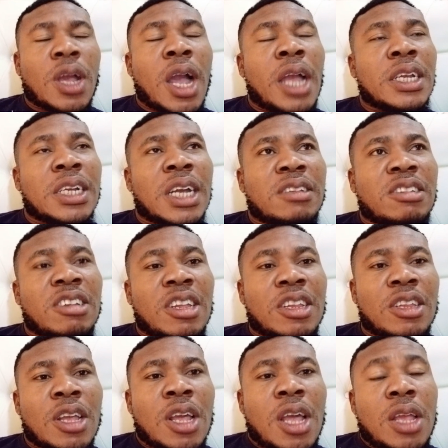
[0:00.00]
Are you getting
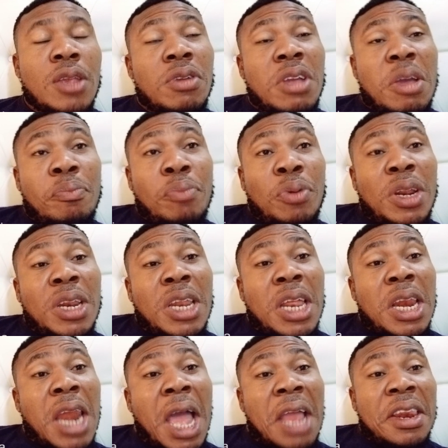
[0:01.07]
it? You can put in
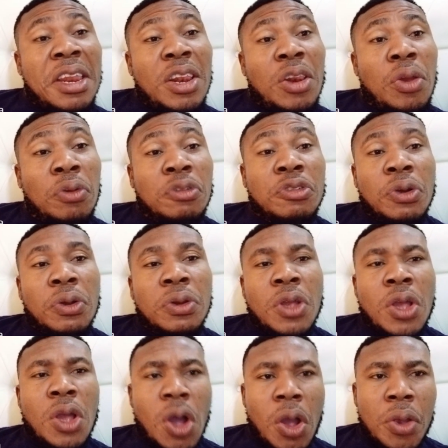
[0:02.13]
a lightening lotion,
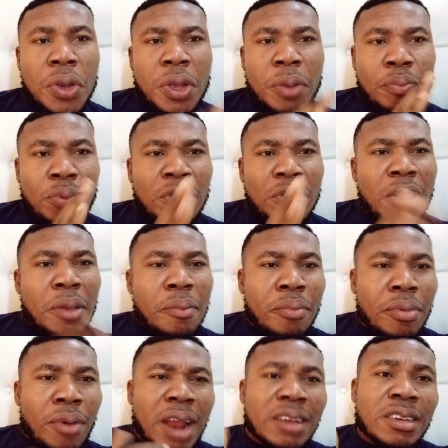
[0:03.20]
or you can put in
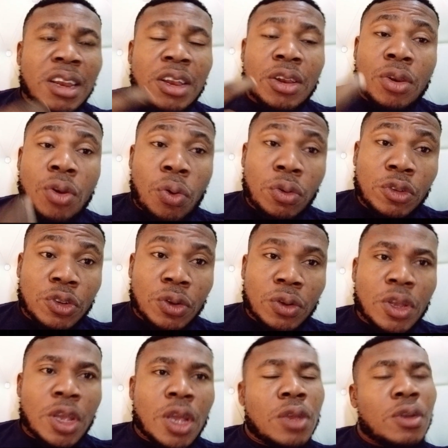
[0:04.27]
a brightening lotion.
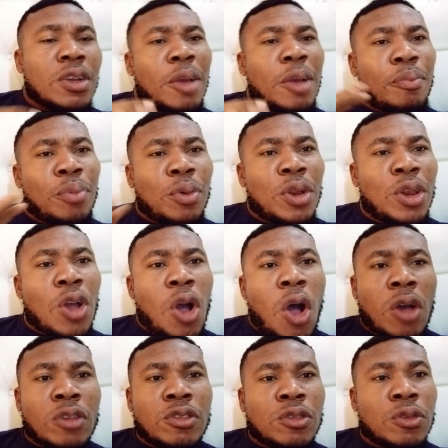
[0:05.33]
You can put in
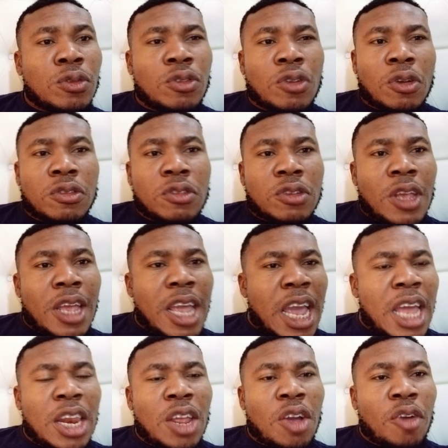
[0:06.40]
also just
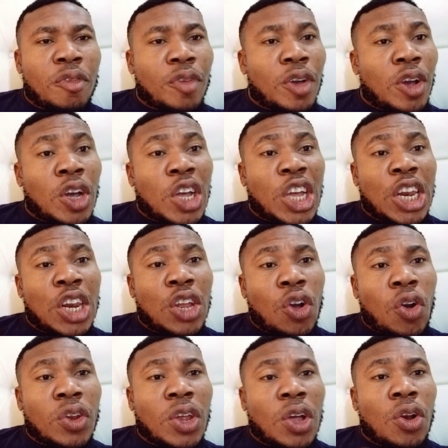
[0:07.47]
any
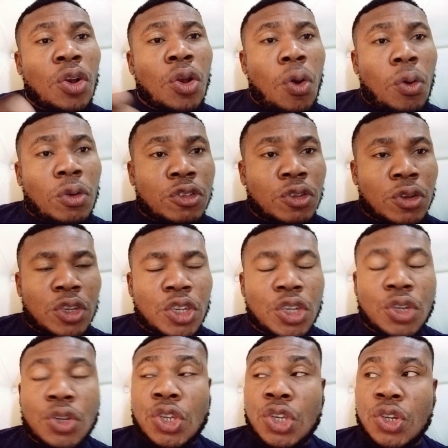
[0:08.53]
other lotion
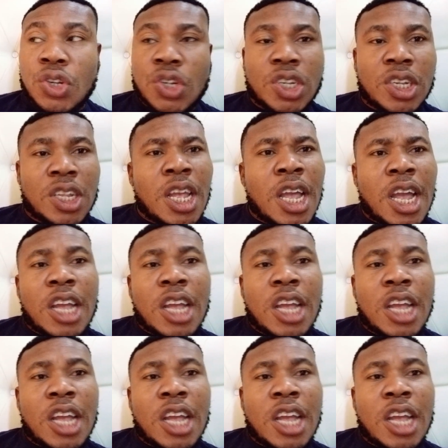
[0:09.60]
you're using.